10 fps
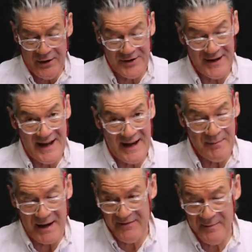today, it
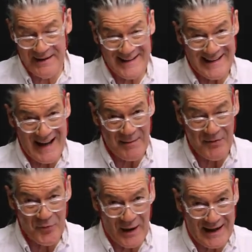might even be tonight
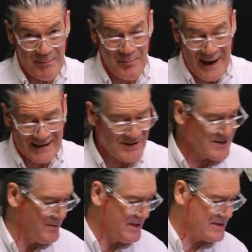before I get back to
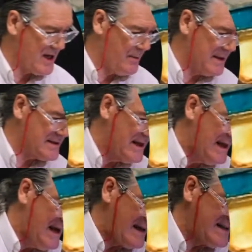some of these comments
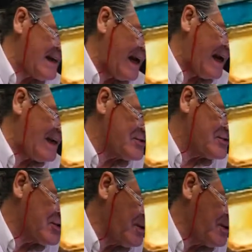and just answer some of your